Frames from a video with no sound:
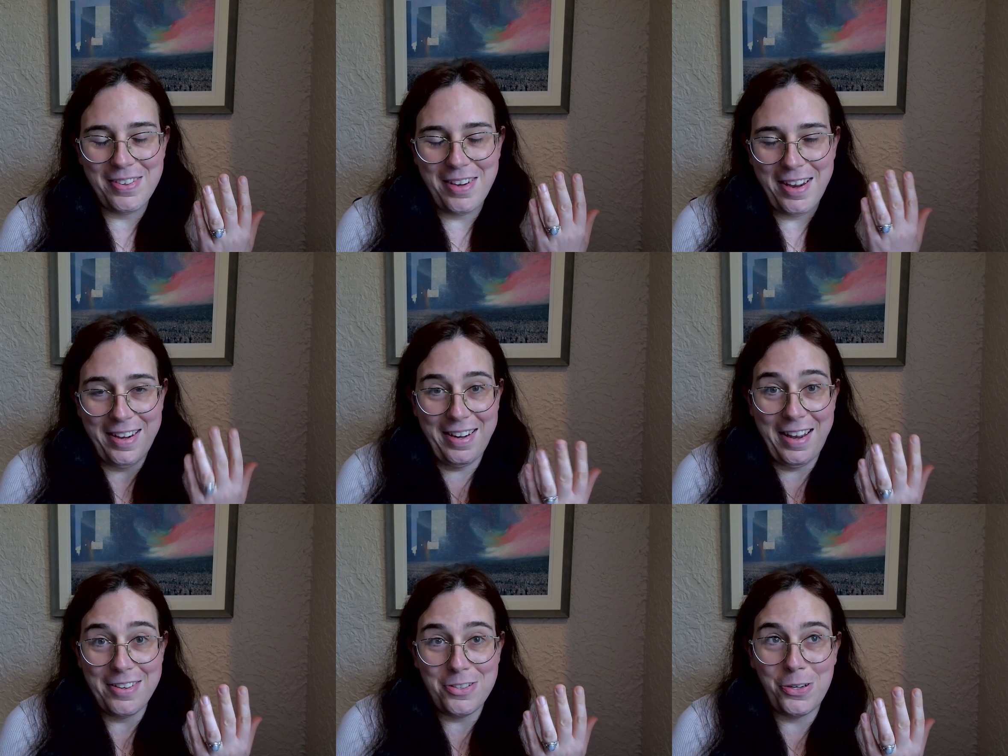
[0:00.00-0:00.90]

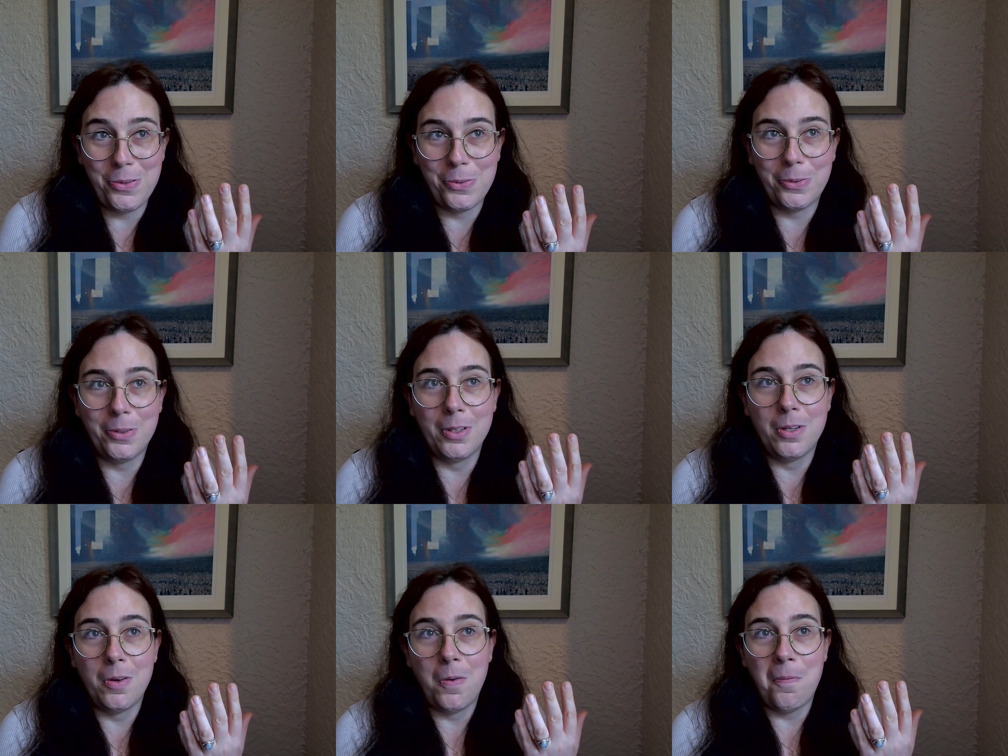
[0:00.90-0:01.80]
it's true,
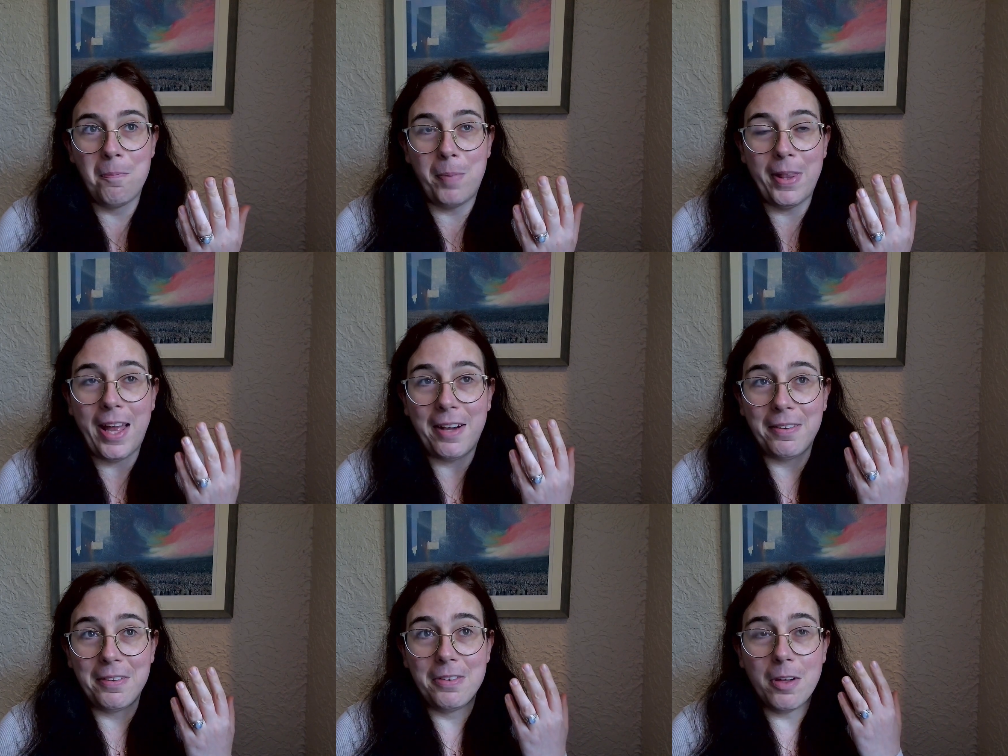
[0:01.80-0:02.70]
but that
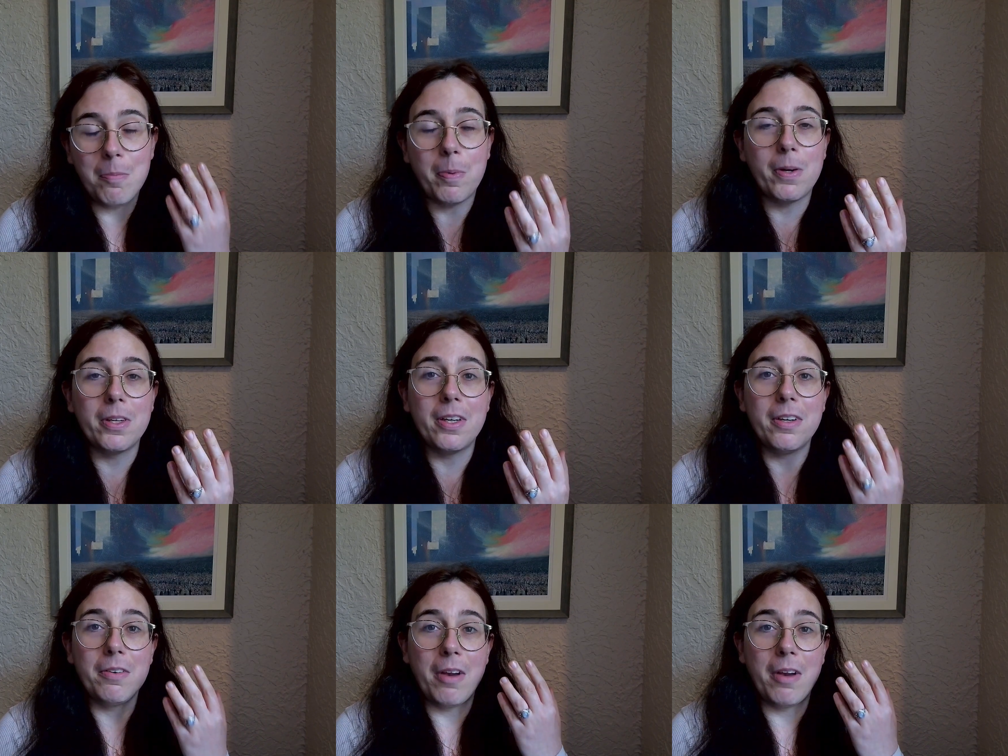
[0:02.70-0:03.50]
number